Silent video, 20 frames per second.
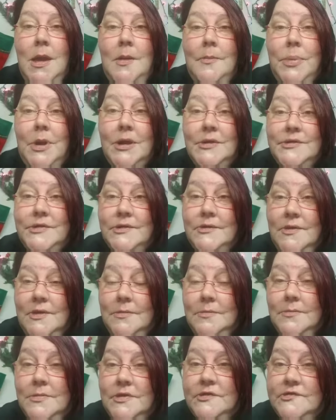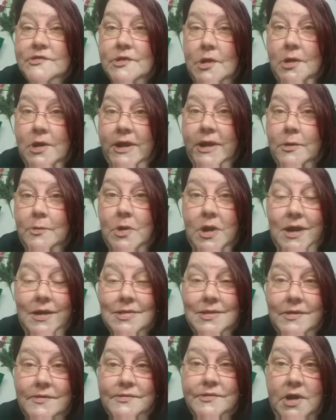Part 2, I'm starting where I
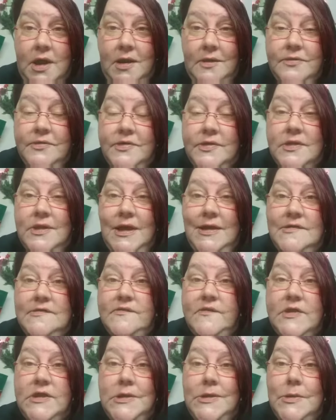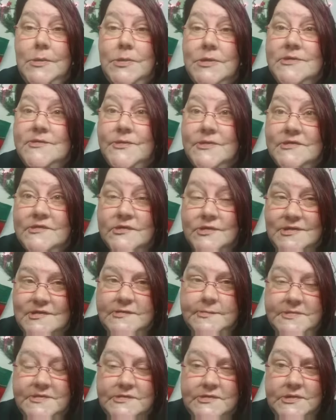left off in the last video, which was
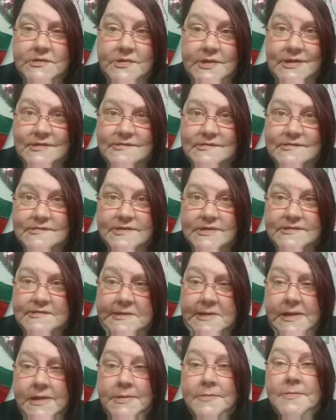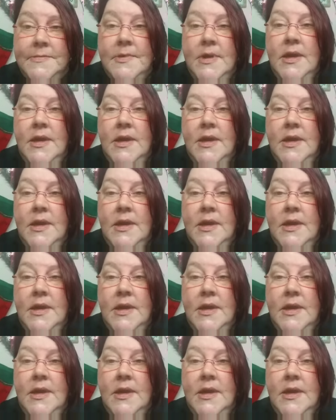Christmas 2016.